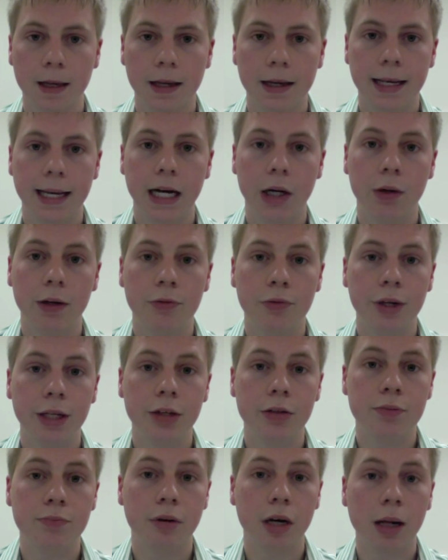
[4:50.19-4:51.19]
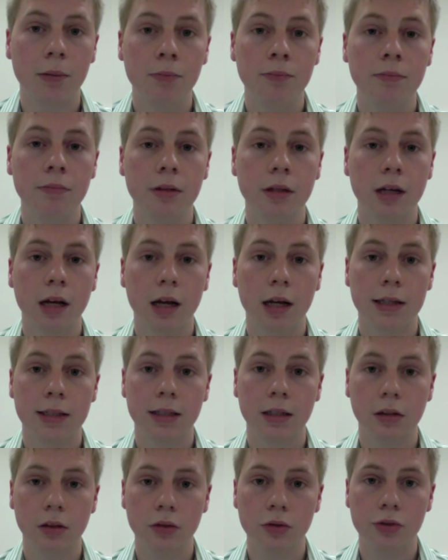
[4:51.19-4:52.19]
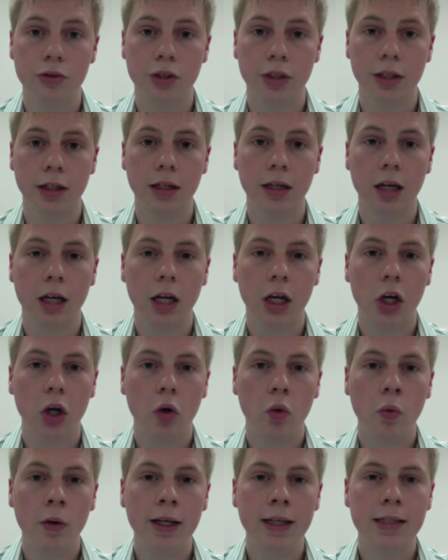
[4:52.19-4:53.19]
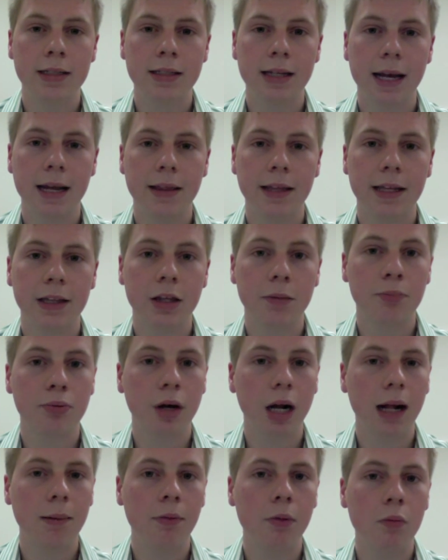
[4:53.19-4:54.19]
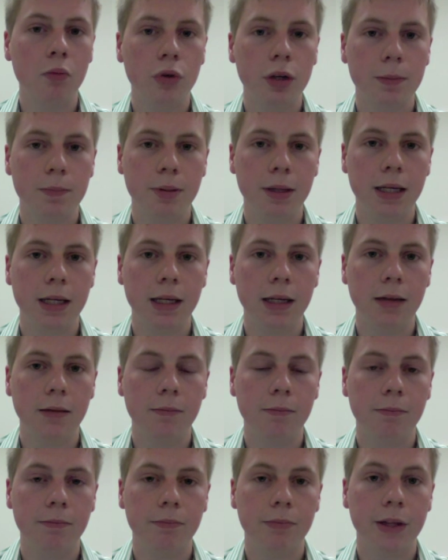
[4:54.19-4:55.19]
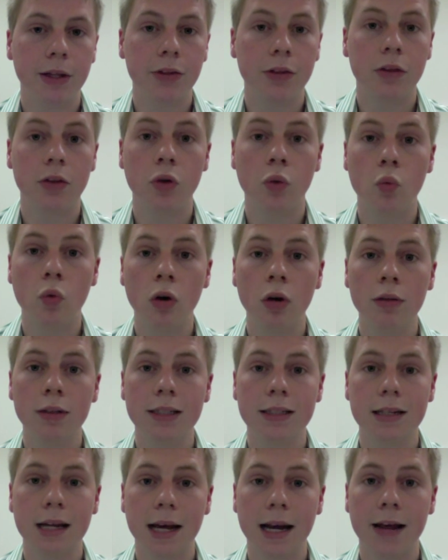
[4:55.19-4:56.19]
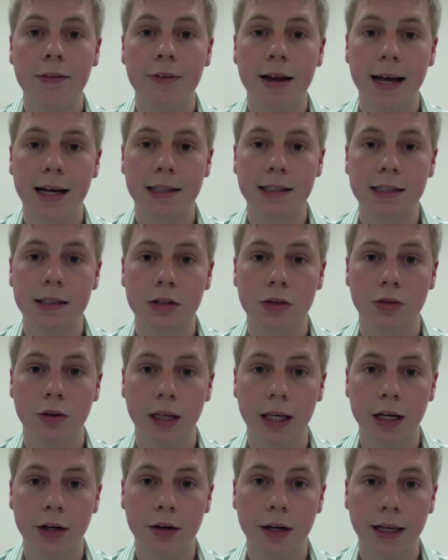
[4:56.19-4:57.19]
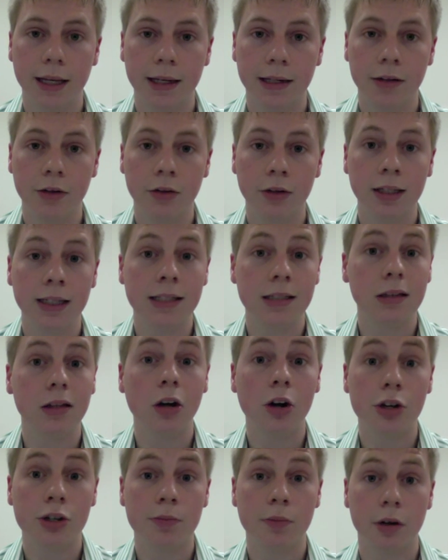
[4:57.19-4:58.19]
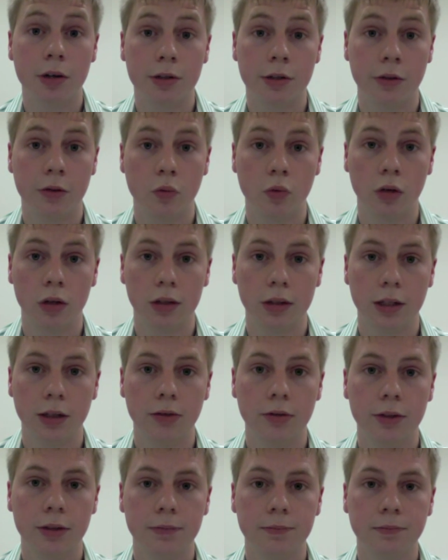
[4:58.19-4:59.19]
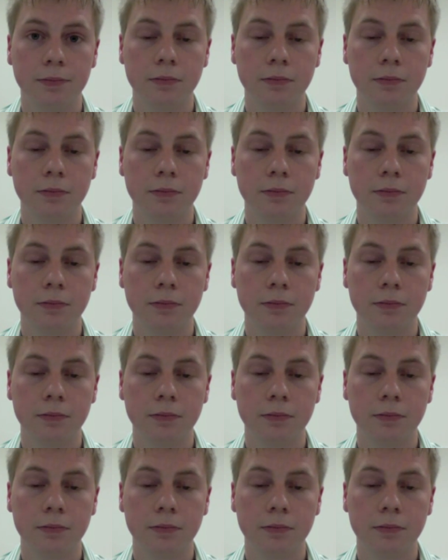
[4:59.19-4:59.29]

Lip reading: Now, if we use problem cost solution, we could say that the problem would be that the world does not have access to the internet, or at least large parts of the world don't.